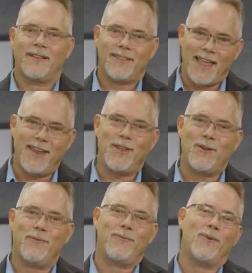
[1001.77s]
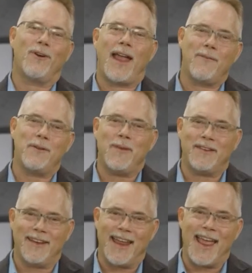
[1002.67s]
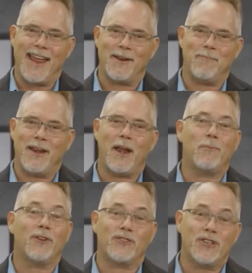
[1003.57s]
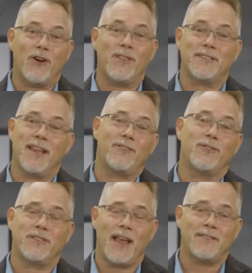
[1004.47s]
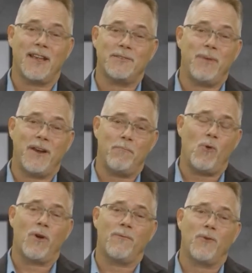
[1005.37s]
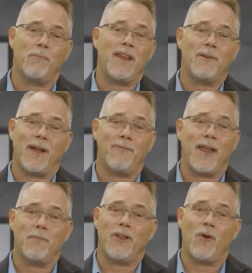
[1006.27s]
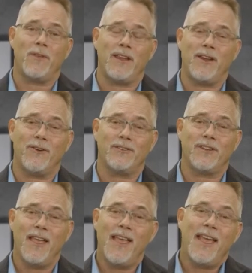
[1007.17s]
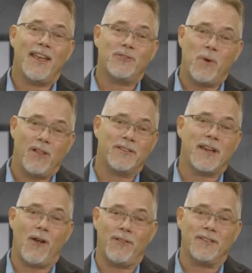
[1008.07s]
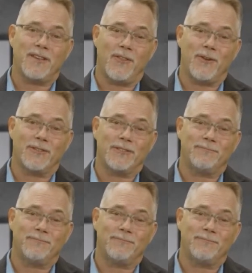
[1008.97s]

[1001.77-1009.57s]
Thank you for having me today and being able to share this exercise. That's been important for me and my family over the years, as well as countless others.